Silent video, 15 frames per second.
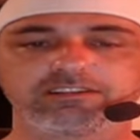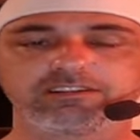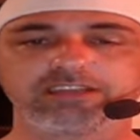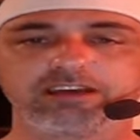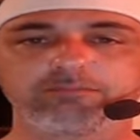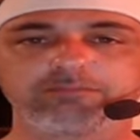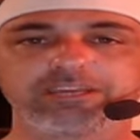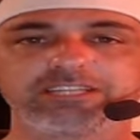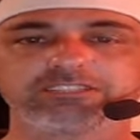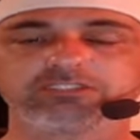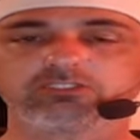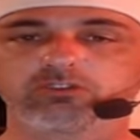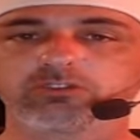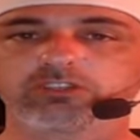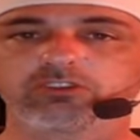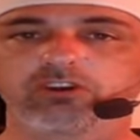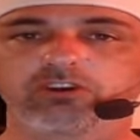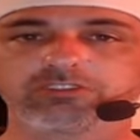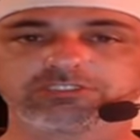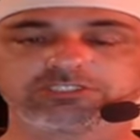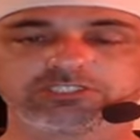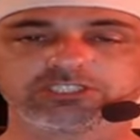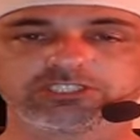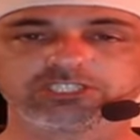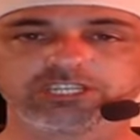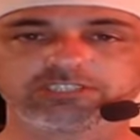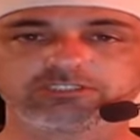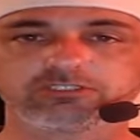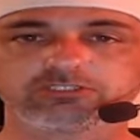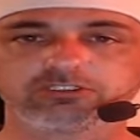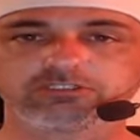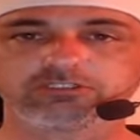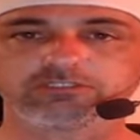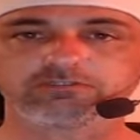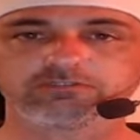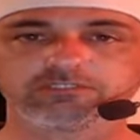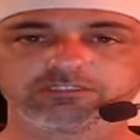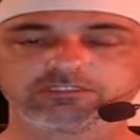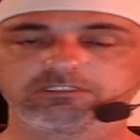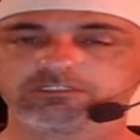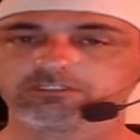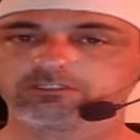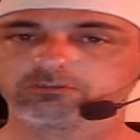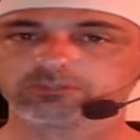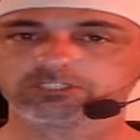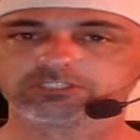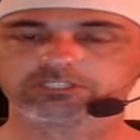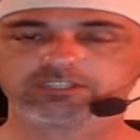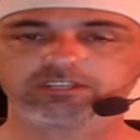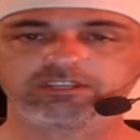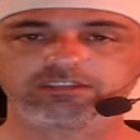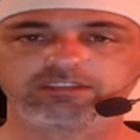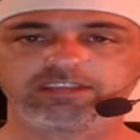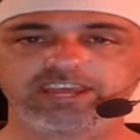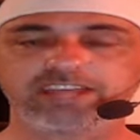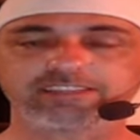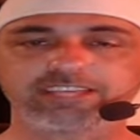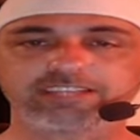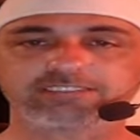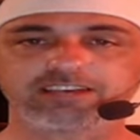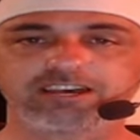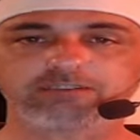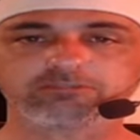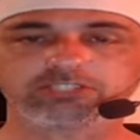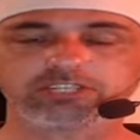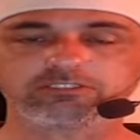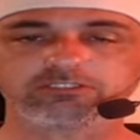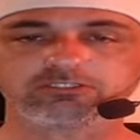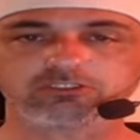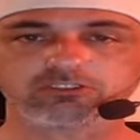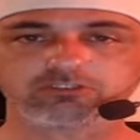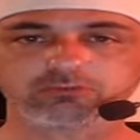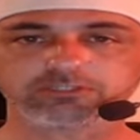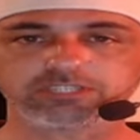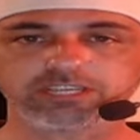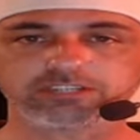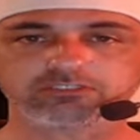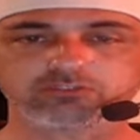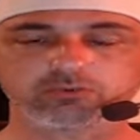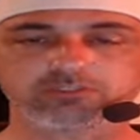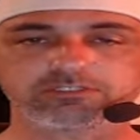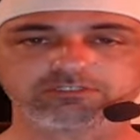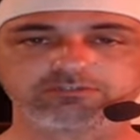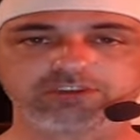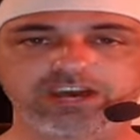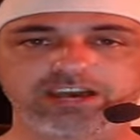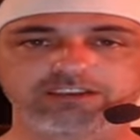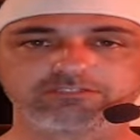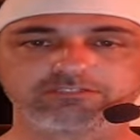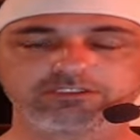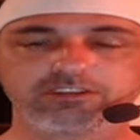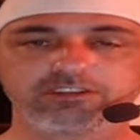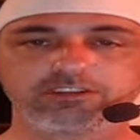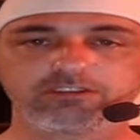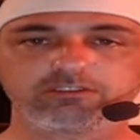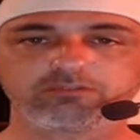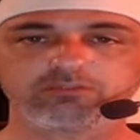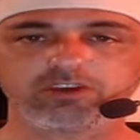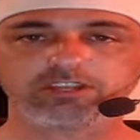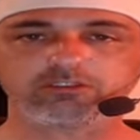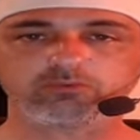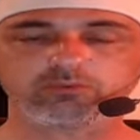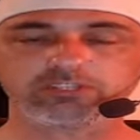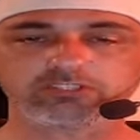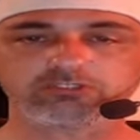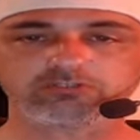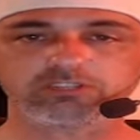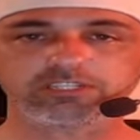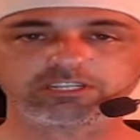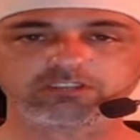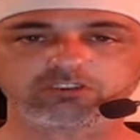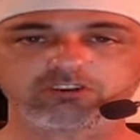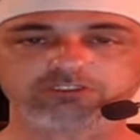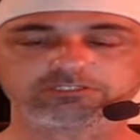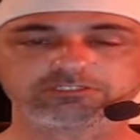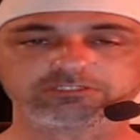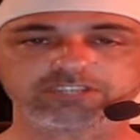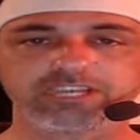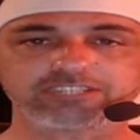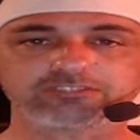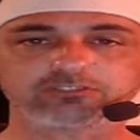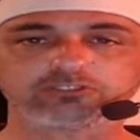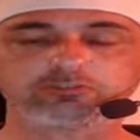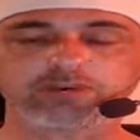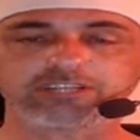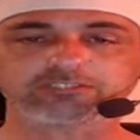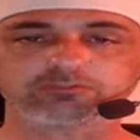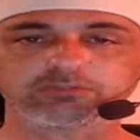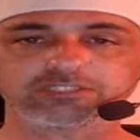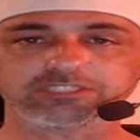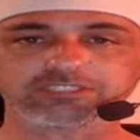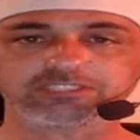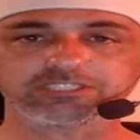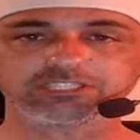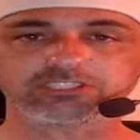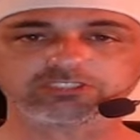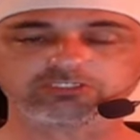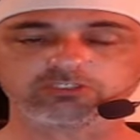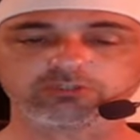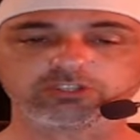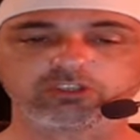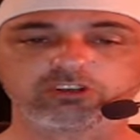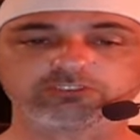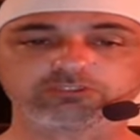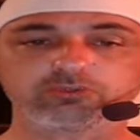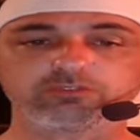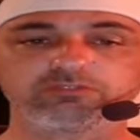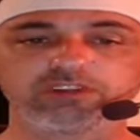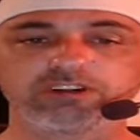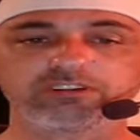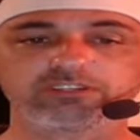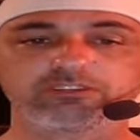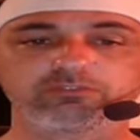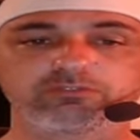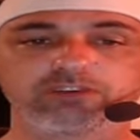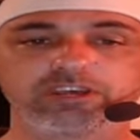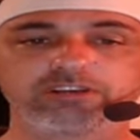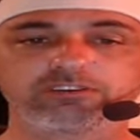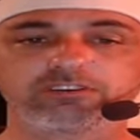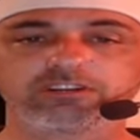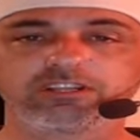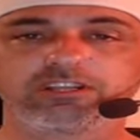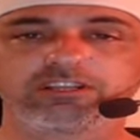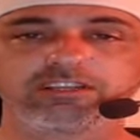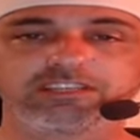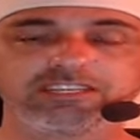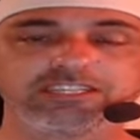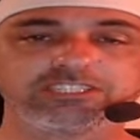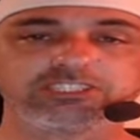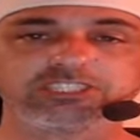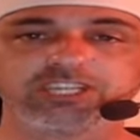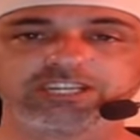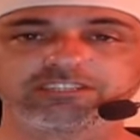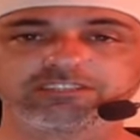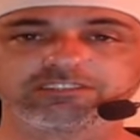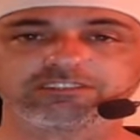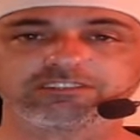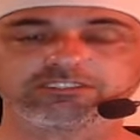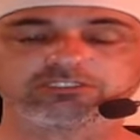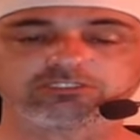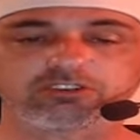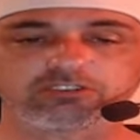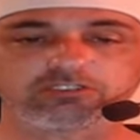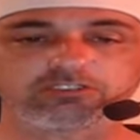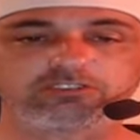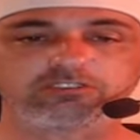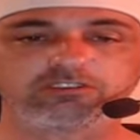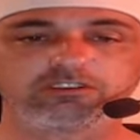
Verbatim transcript: Now, Medich's only loss is to Jalen Turner, which at that time, Jalen Turner was headed towards a five-fight win streak and lost his last two by split decision. So he lost to a very good fighter in Jalen Turner.